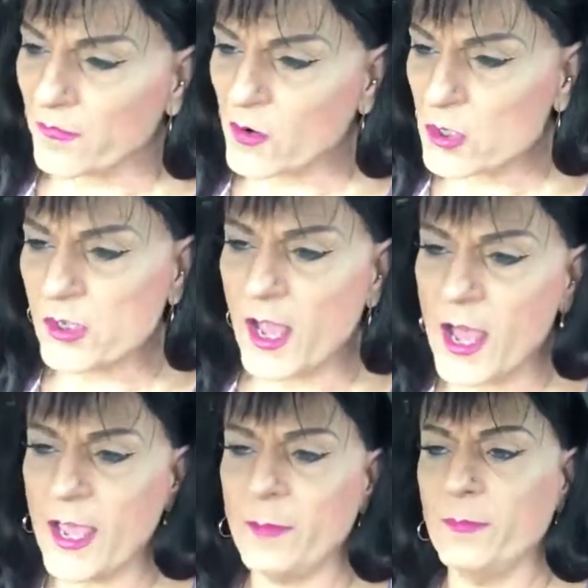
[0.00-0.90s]
first
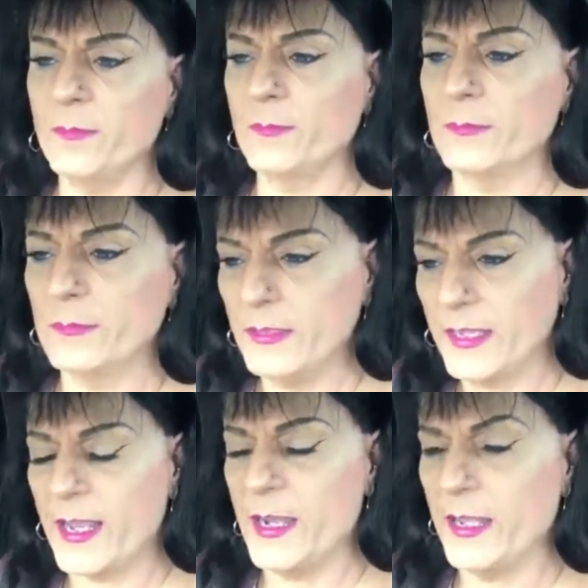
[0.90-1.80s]
time
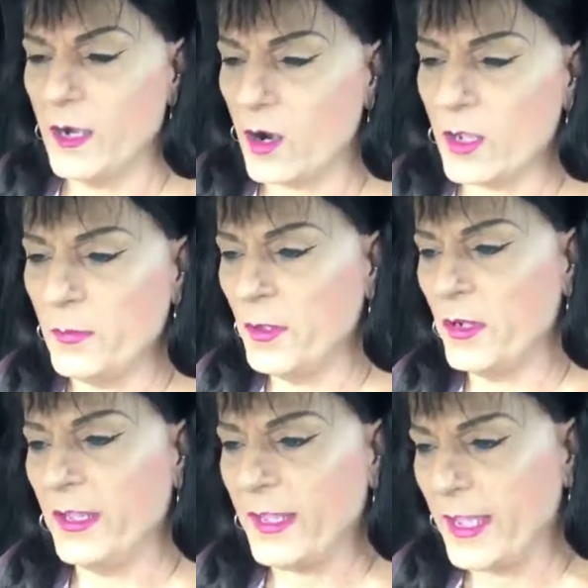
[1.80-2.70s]
you get in our
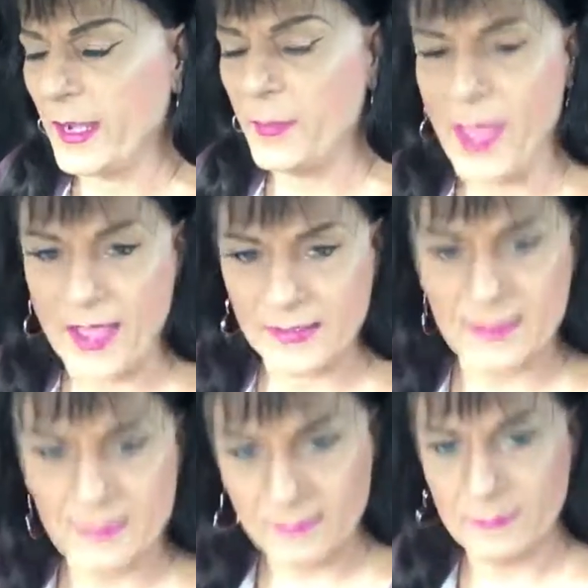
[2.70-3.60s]
community, you get a pass.
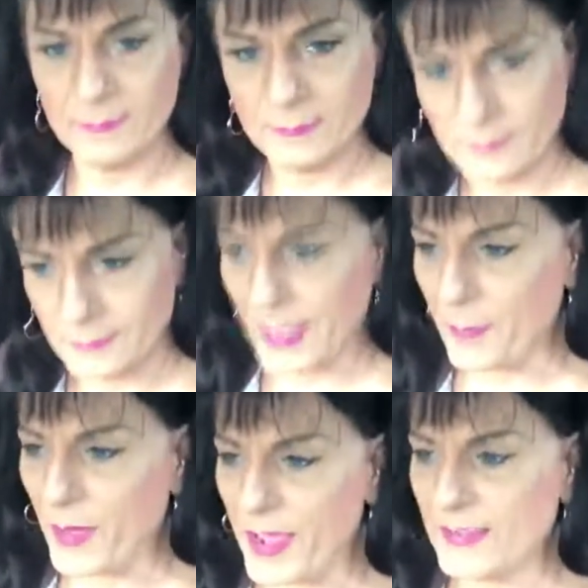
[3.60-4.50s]

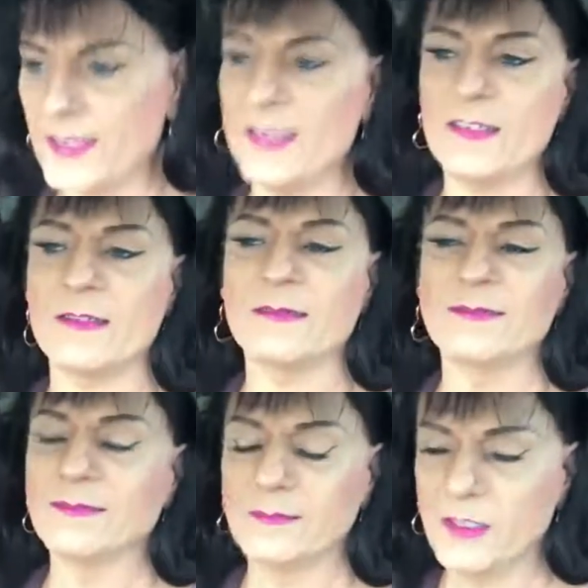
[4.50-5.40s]
That pass is
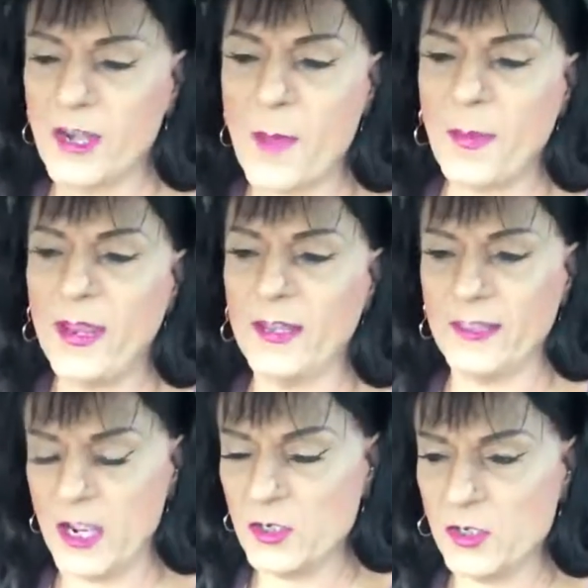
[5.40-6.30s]
you're not paying
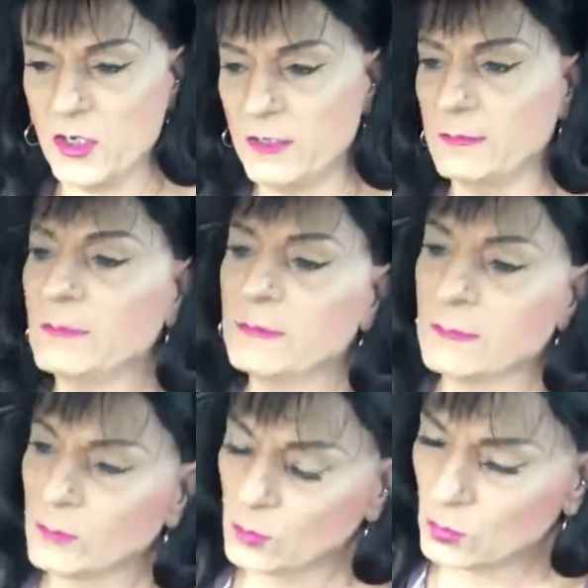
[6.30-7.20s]
attention.
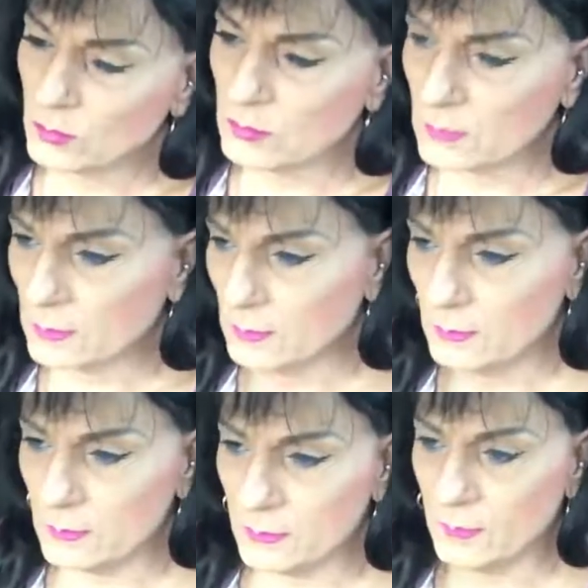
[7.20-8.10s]

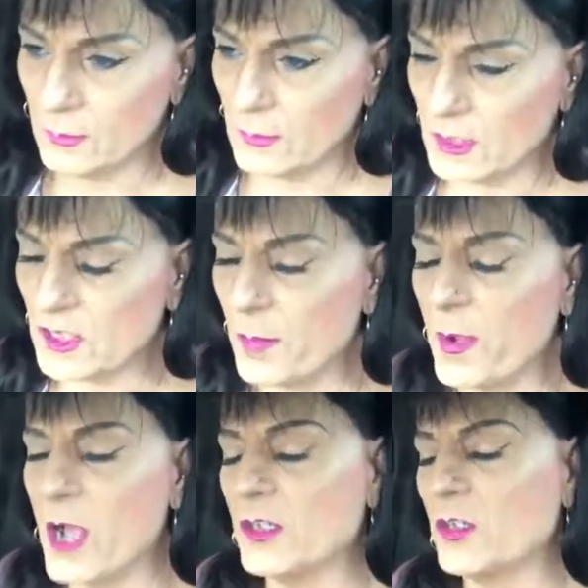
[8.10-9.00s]
The
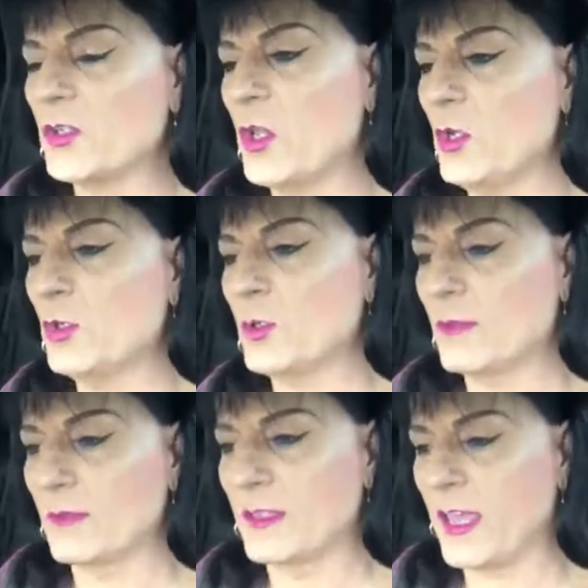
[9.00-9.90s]
subconscious cues
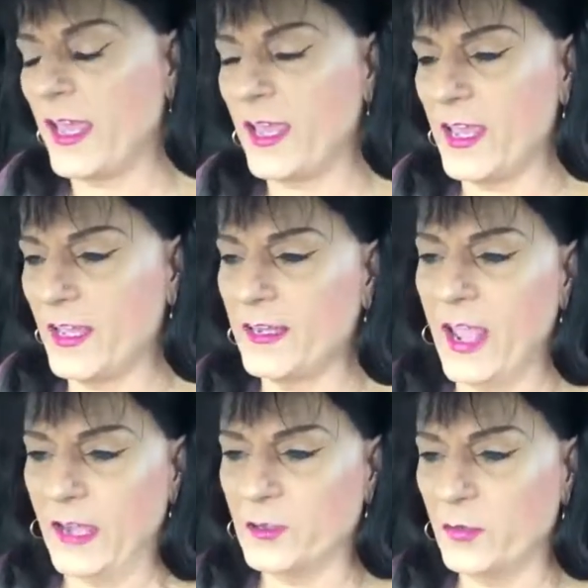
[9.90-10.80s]
kick in,
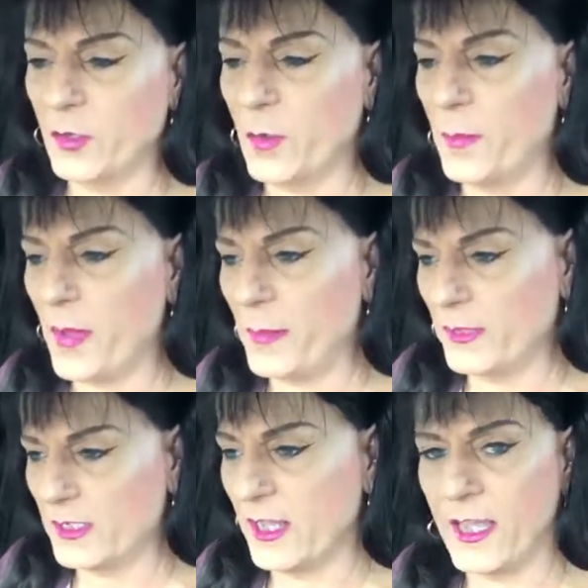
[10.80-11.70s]
and you'll do it by
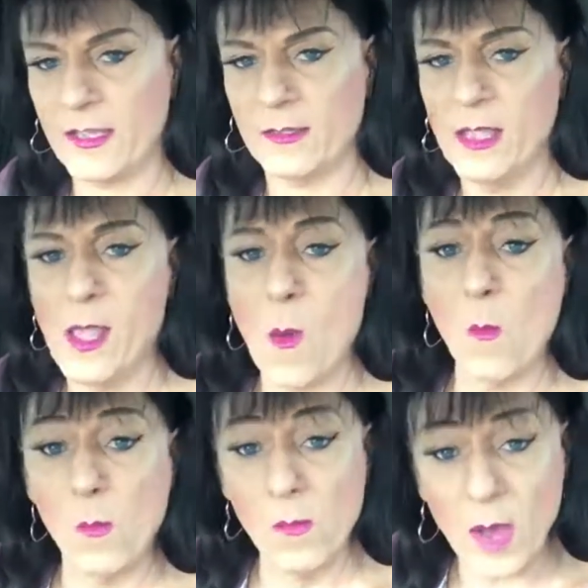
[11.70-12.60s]
mistake.
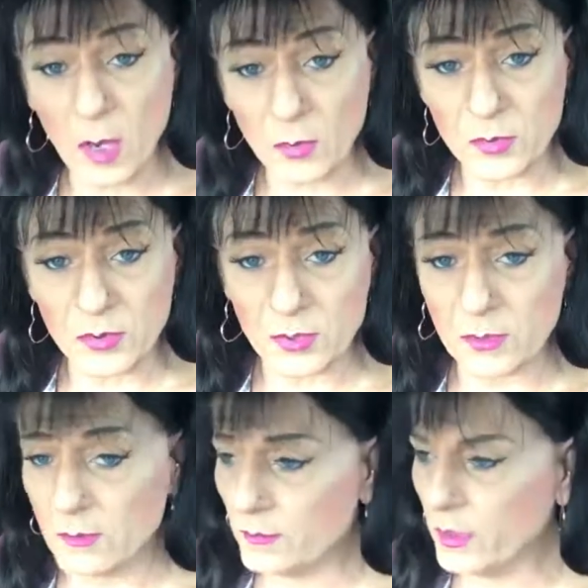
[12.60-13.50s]

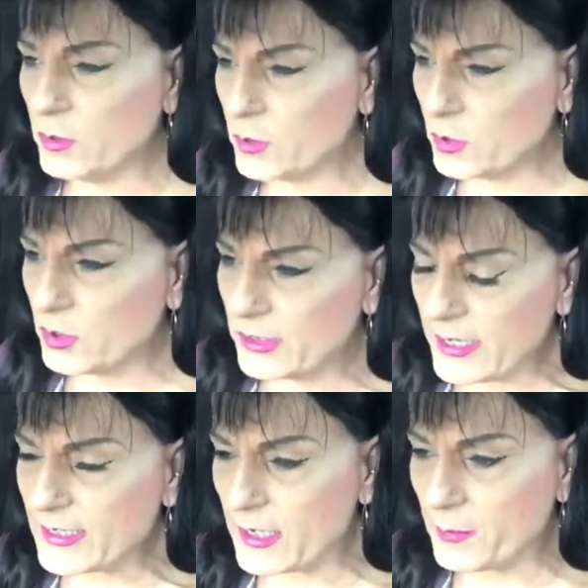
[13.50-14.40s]
Most
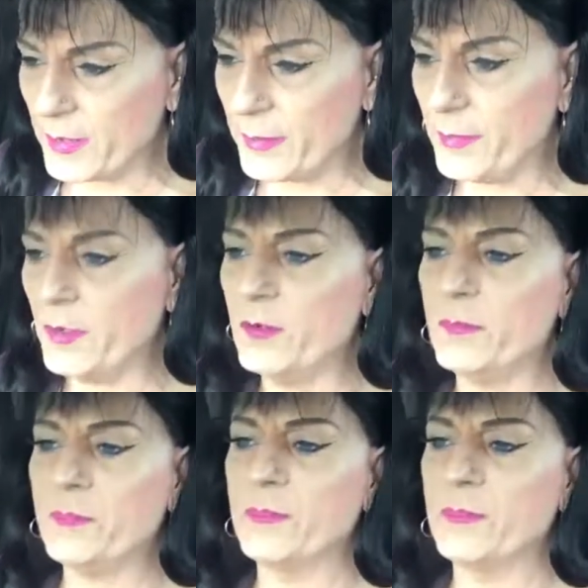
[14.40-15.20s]
decent people